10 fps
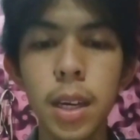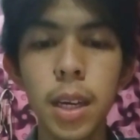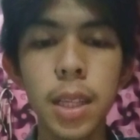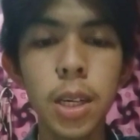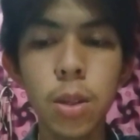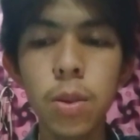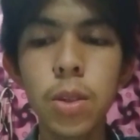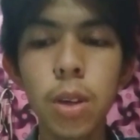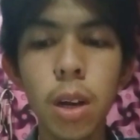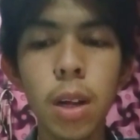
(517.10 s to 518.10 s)
It
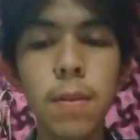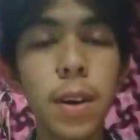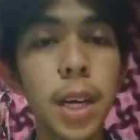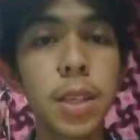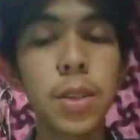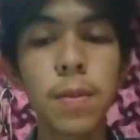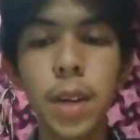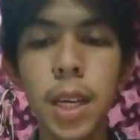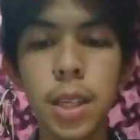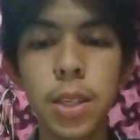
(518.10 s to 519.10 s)
includes all varieties of
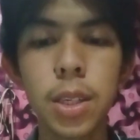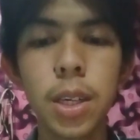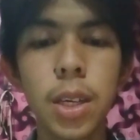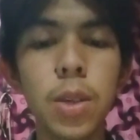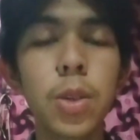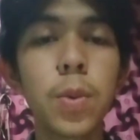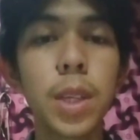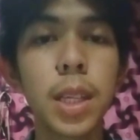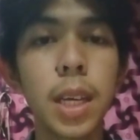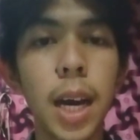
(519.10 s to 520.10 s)
English used
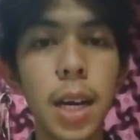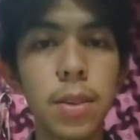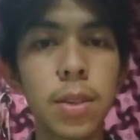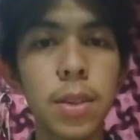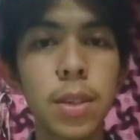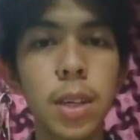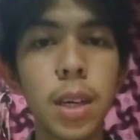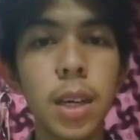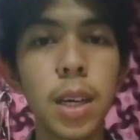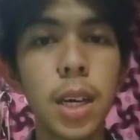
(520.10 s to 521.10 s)
within the Isles,
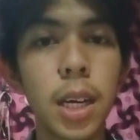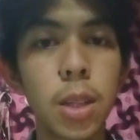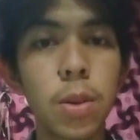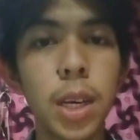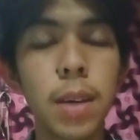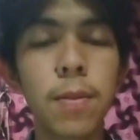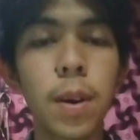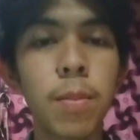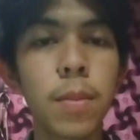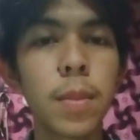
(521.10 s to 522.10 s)
including
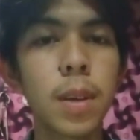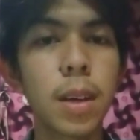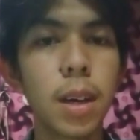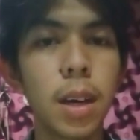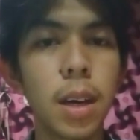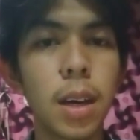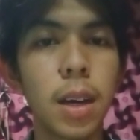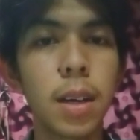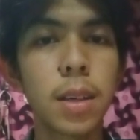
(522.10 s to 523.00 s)
from uh,